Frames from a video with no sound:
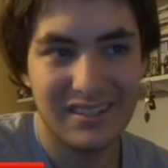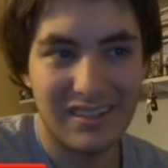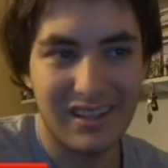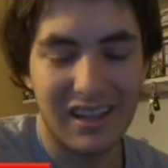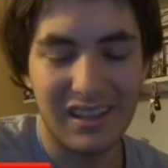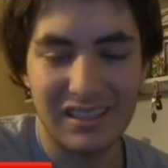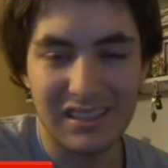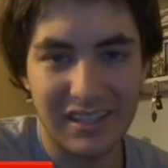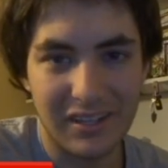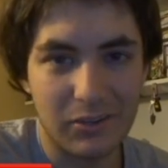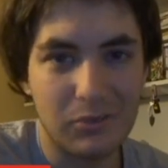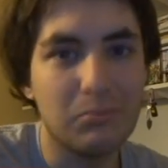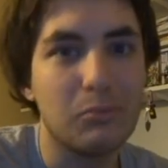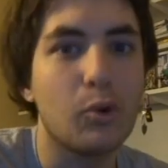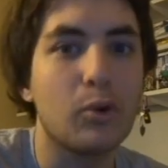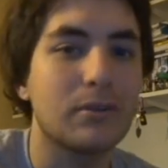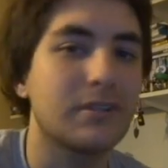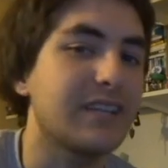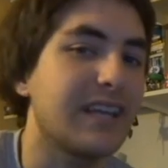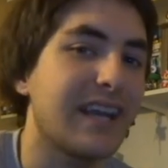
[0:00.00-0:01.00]
a little
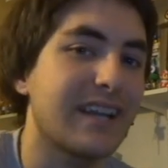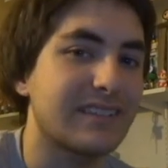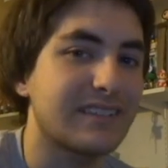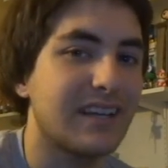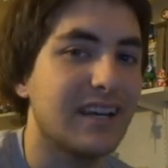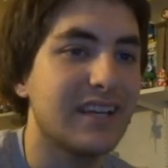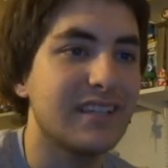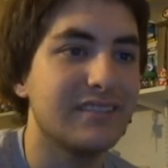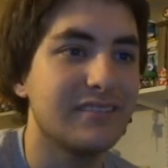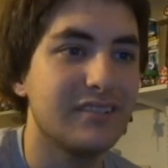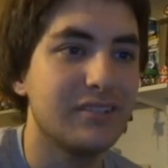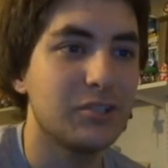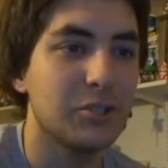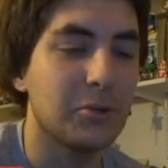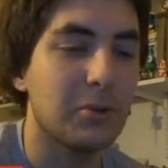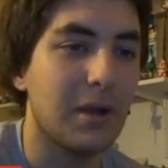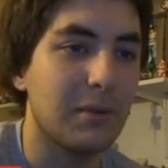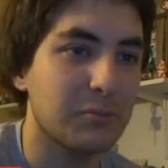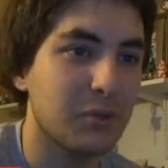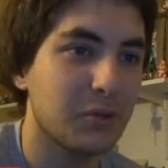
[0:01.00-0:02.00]
more tacked on.
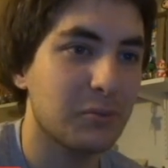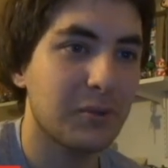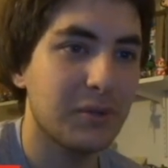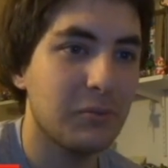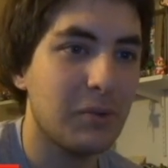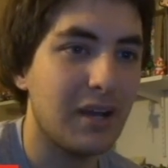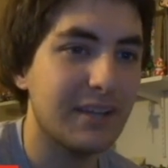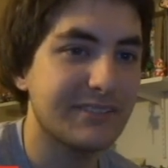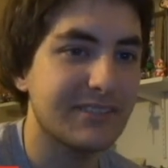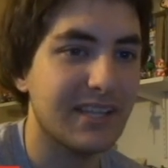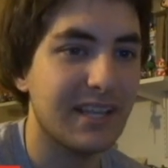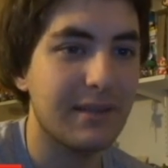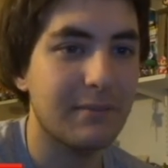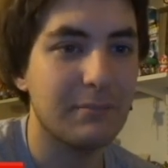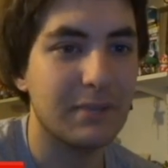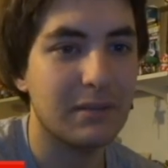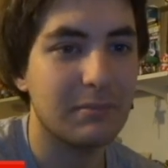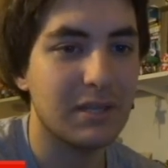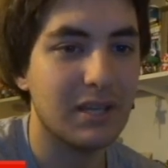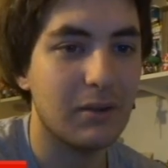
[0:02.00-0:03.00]
So I'm gonna rewatch that.
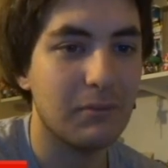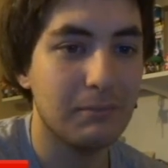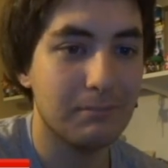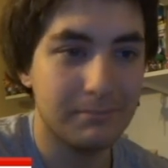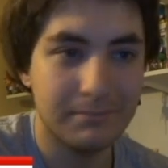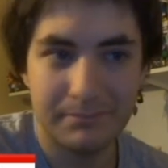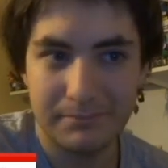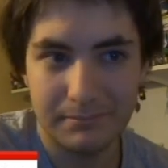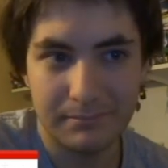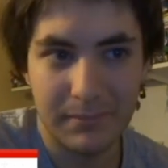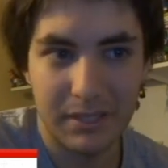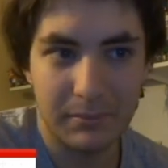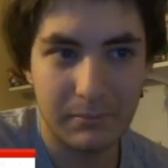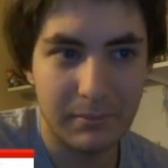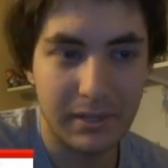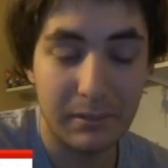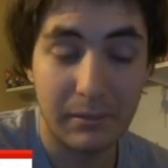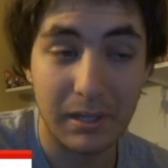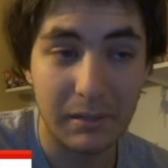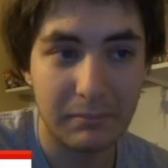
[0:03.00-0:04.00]
Maybe I'll
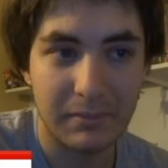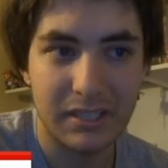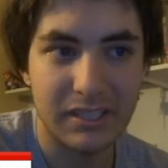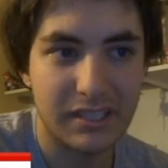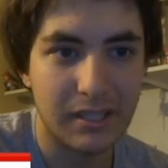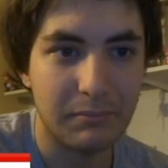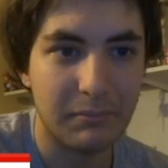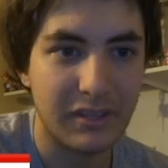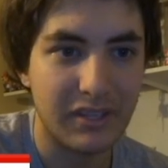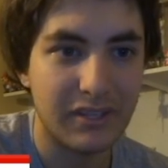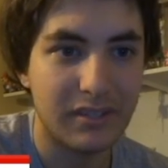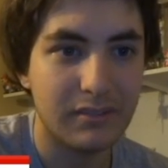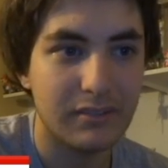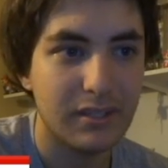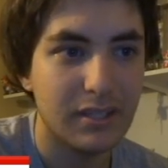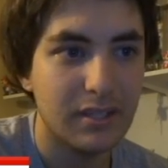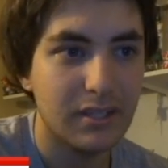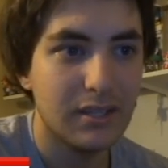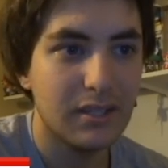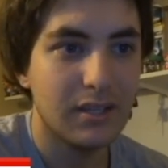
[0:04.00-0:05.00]
maybe I missed something.
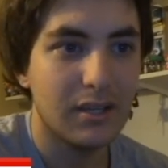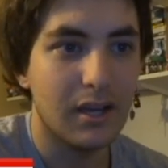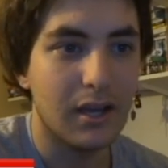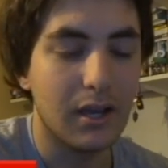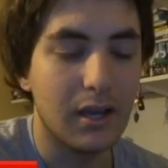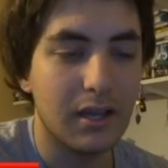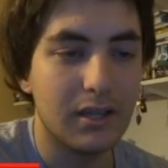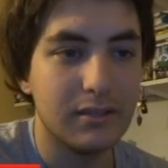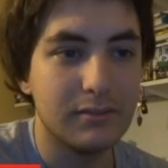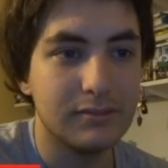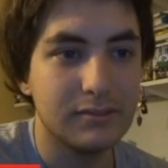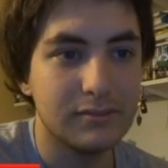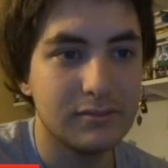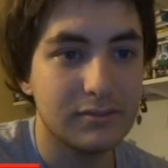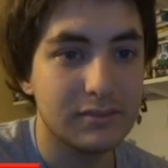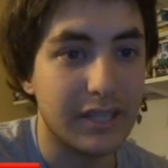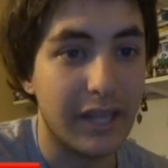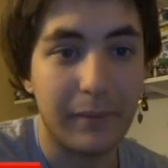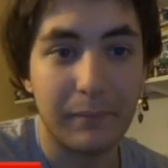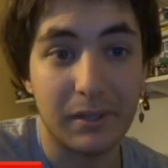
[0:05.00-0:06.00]
Uh,
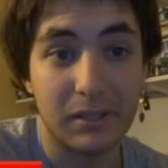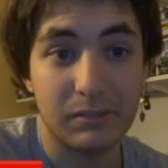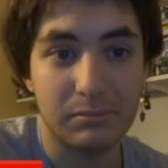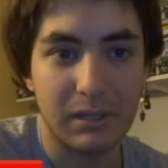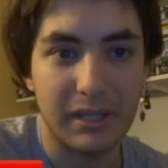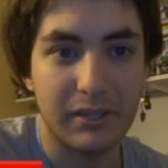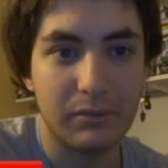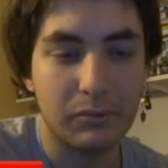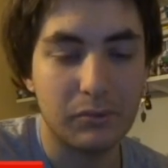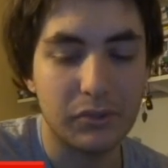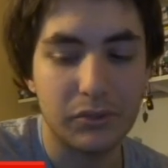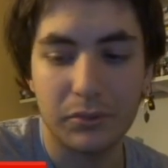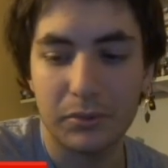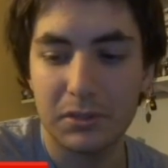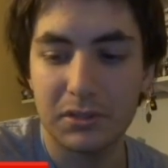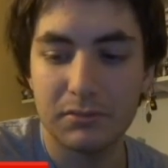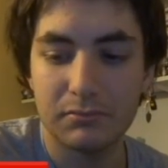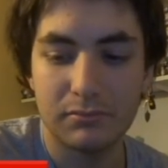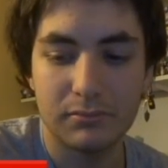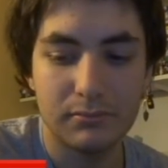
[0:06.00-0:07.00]
GameXplain will do
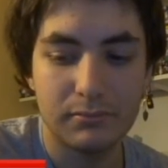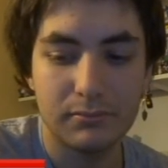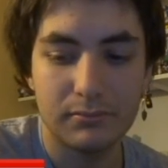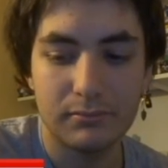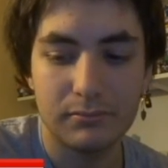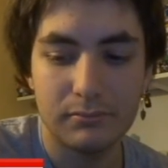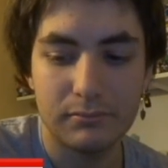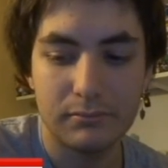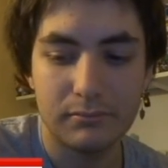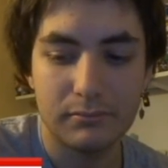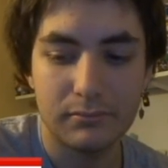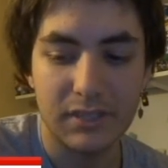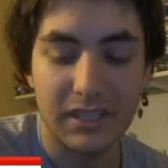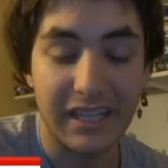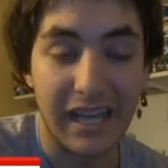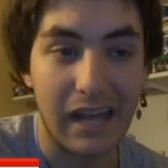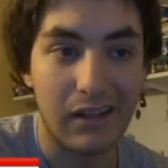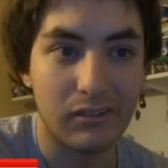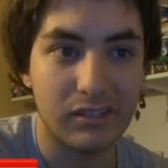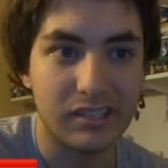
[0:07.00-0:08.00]
a
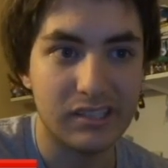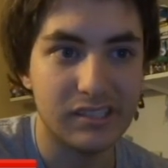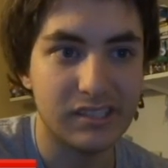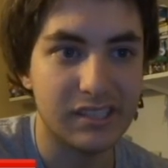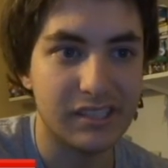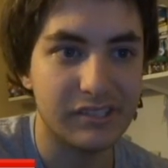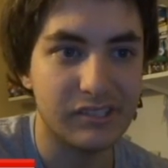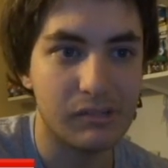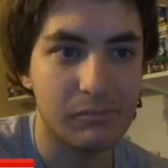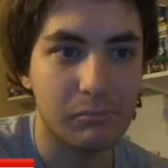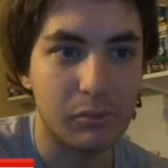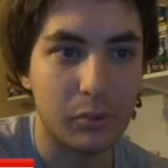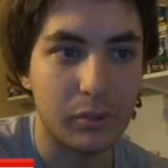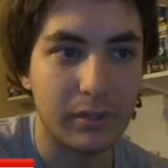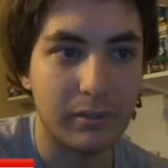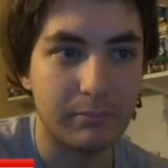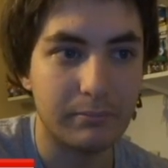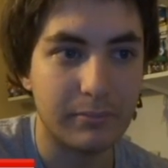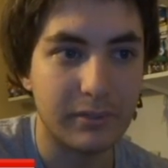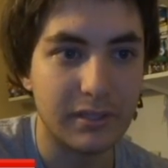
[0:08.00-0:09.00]
analysis at some
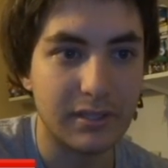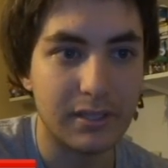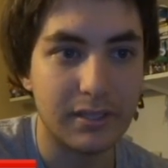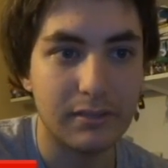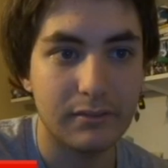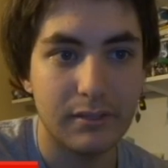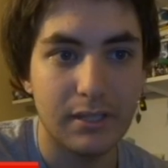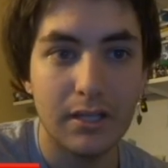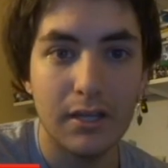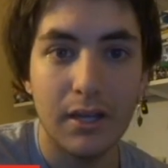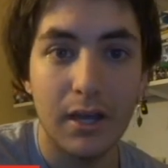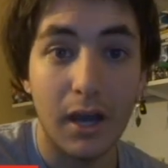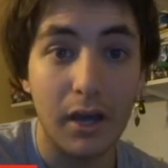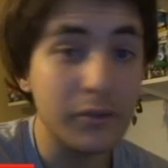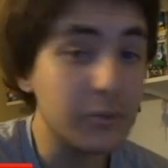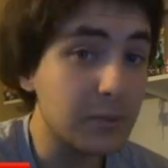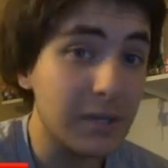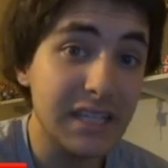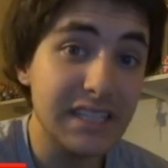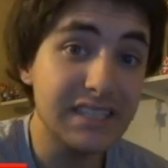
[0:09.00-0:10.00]
point, but uh,
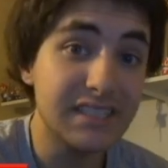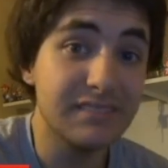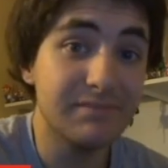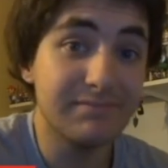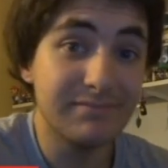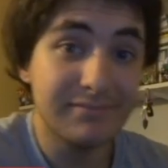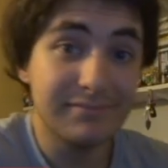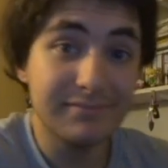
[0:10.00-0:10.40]
otherwise.